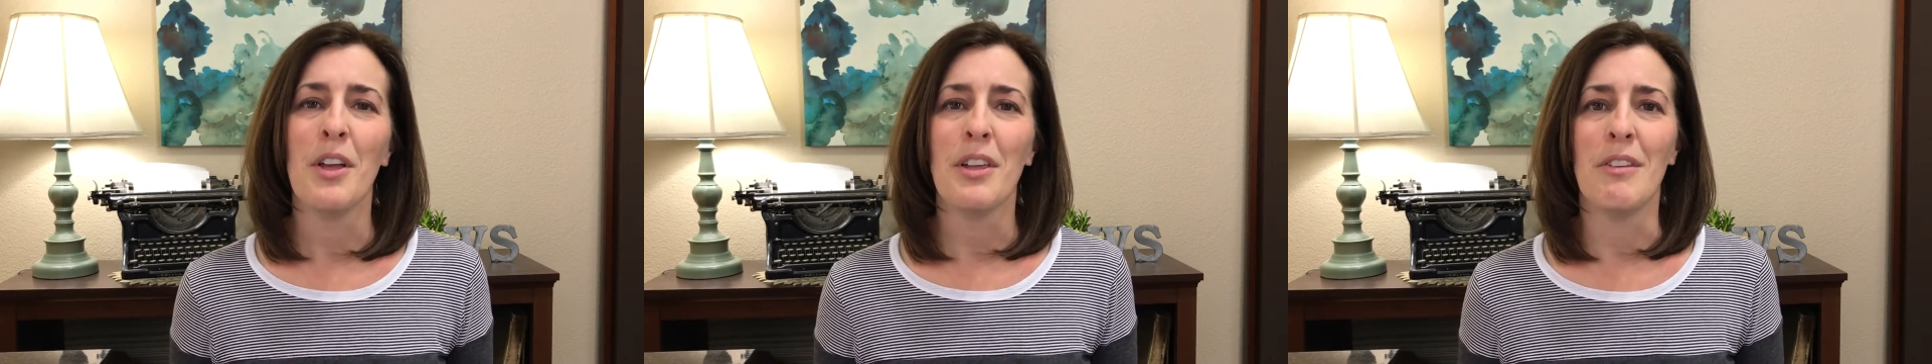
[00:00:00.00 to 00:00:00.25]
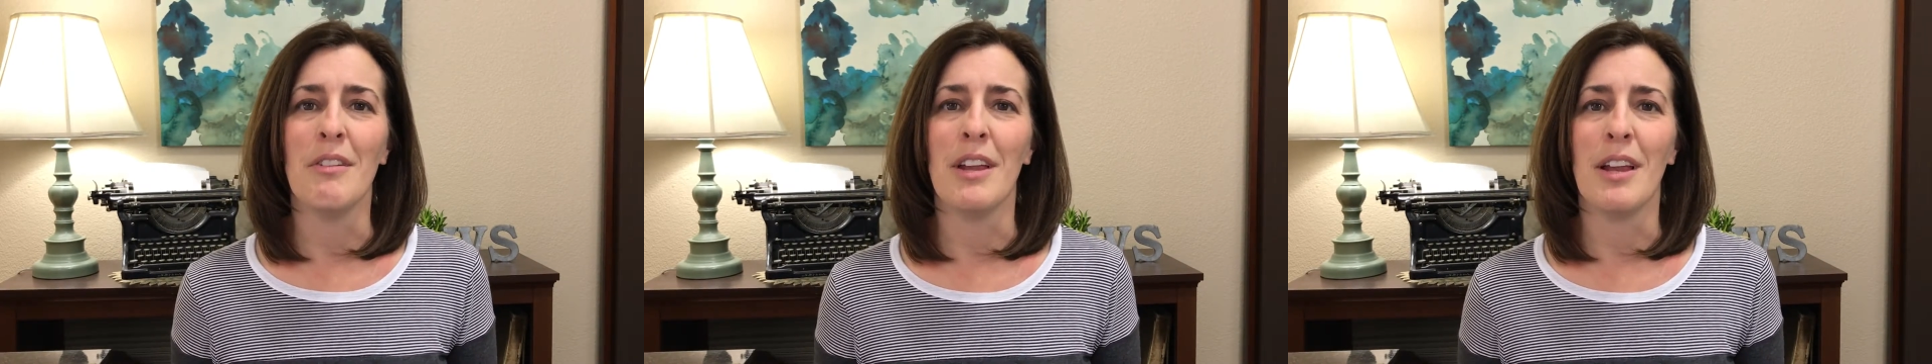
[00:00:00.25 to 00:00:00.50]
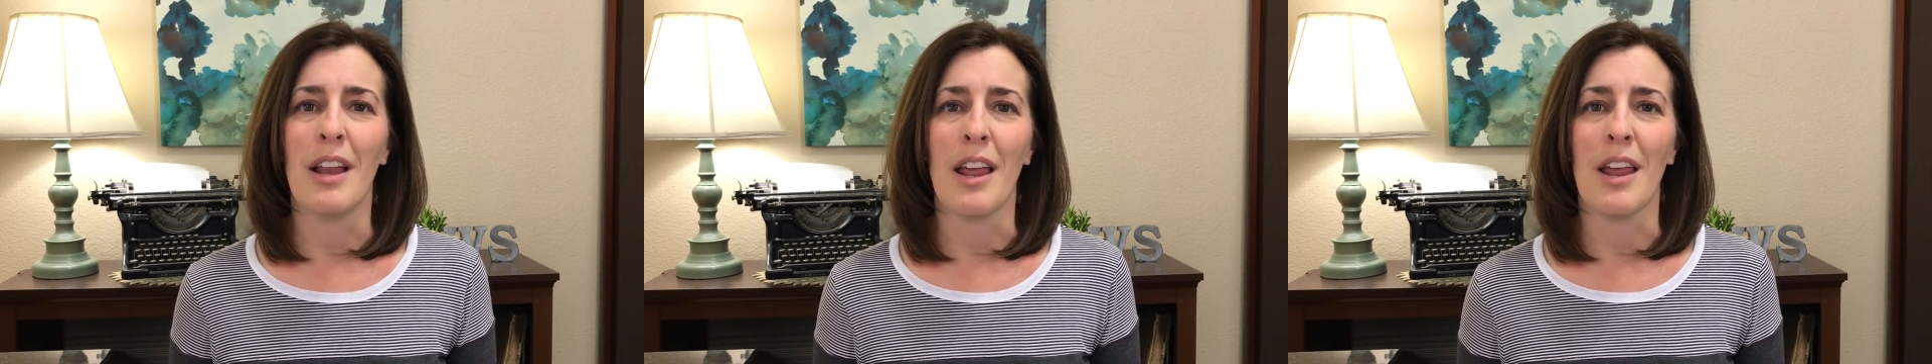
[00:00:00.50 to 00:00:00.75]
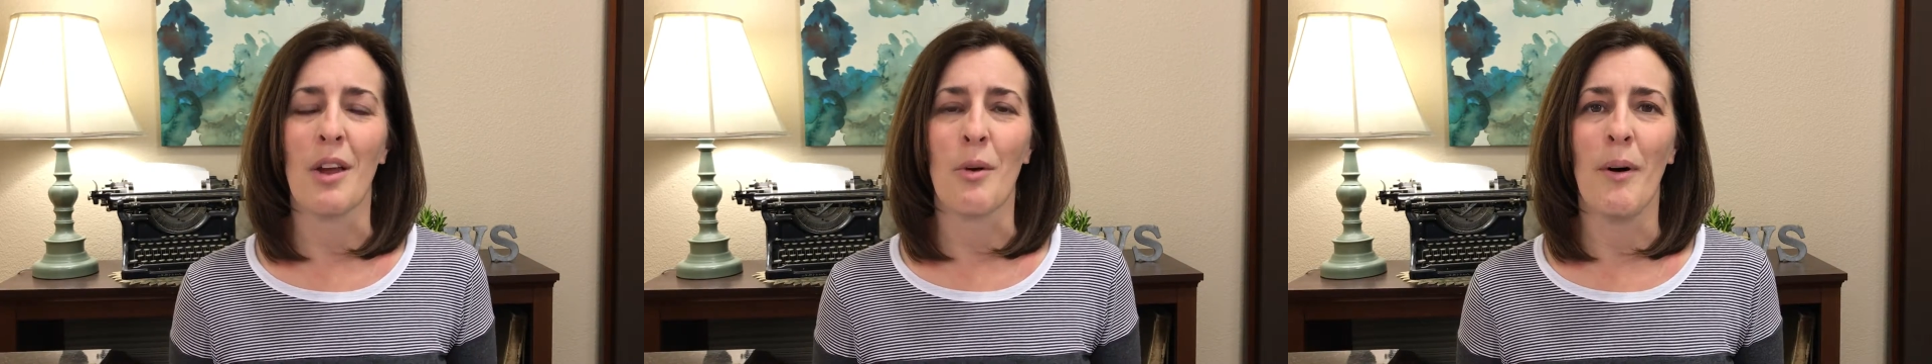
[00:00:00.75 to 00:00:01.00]
You need
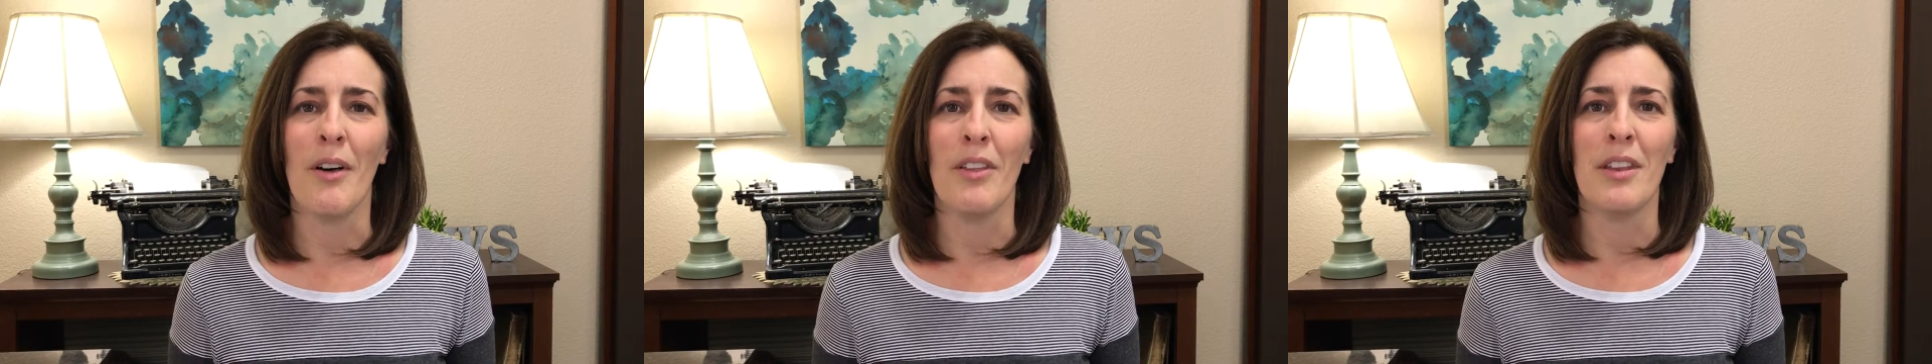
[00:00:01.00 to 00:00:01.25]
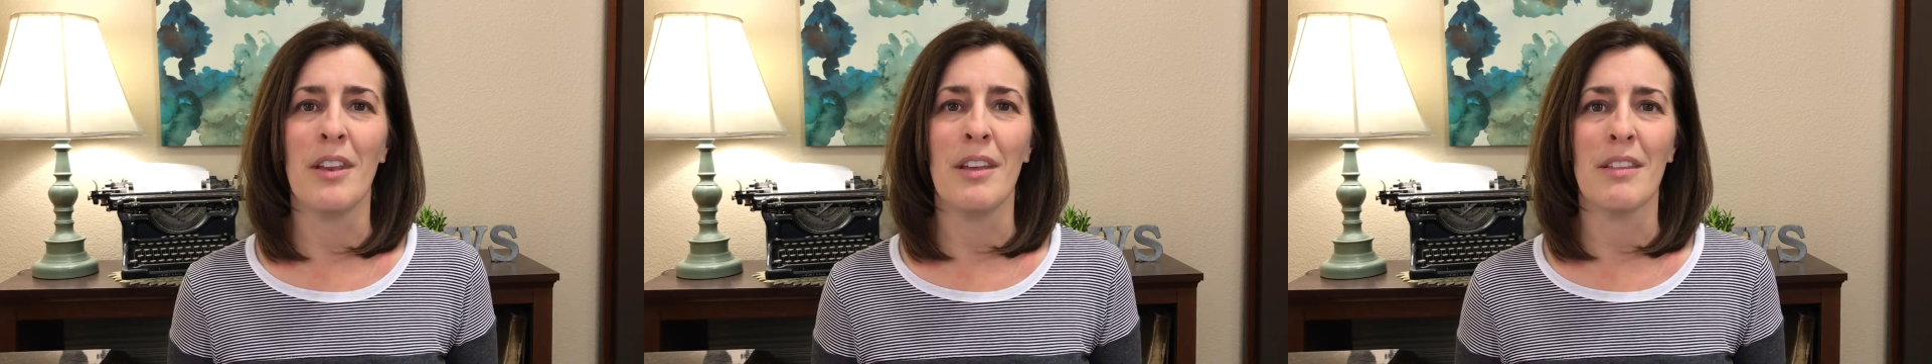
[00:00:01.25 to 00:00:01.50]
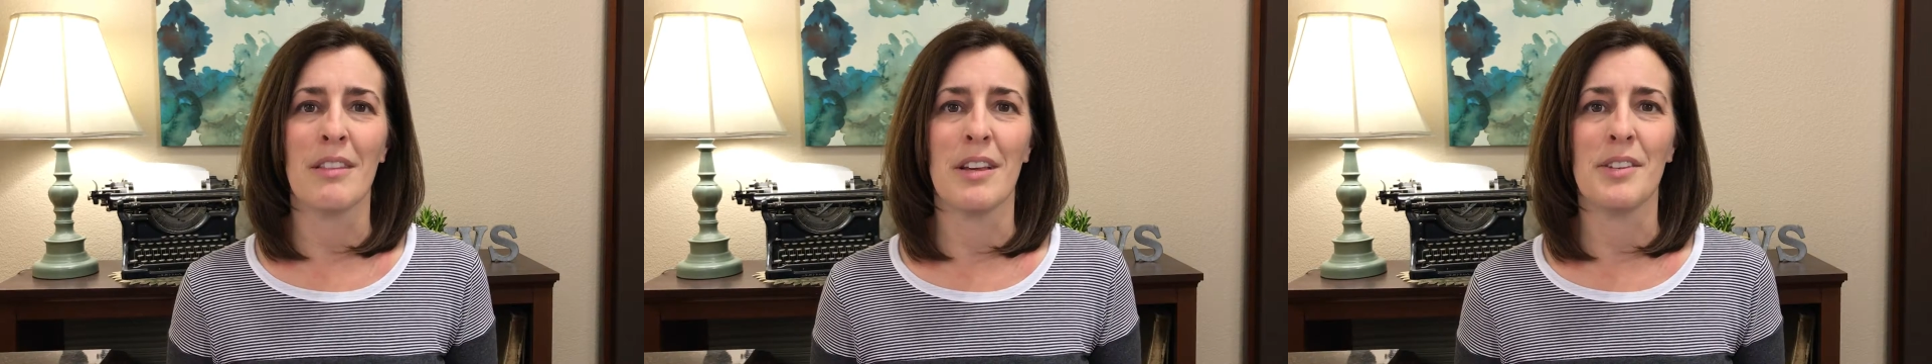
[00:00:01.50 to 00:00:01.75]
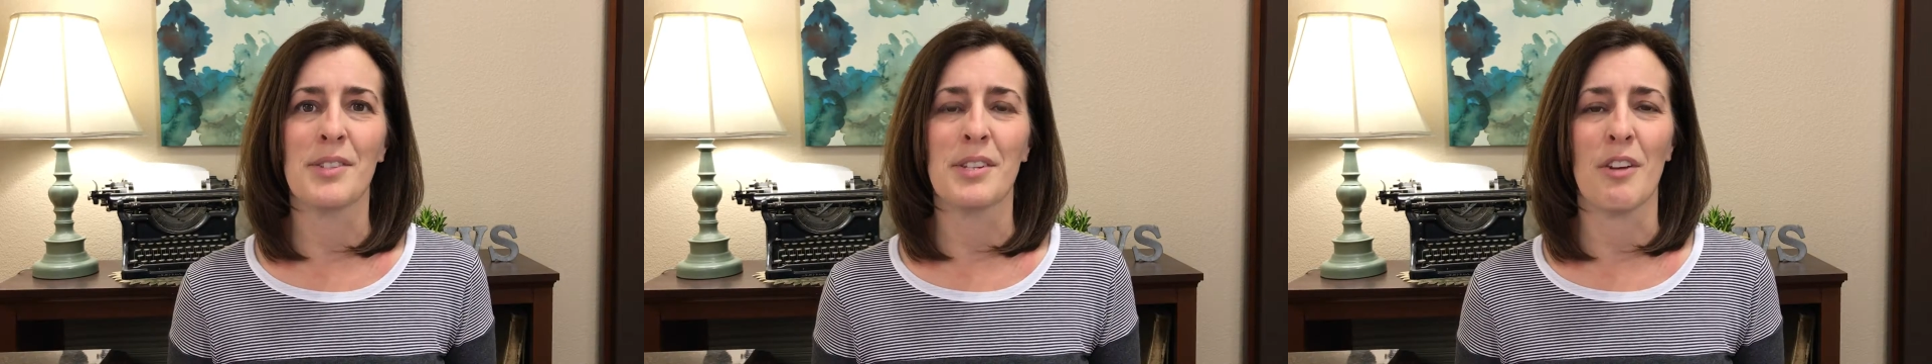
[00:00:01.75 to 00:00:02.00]
a quality list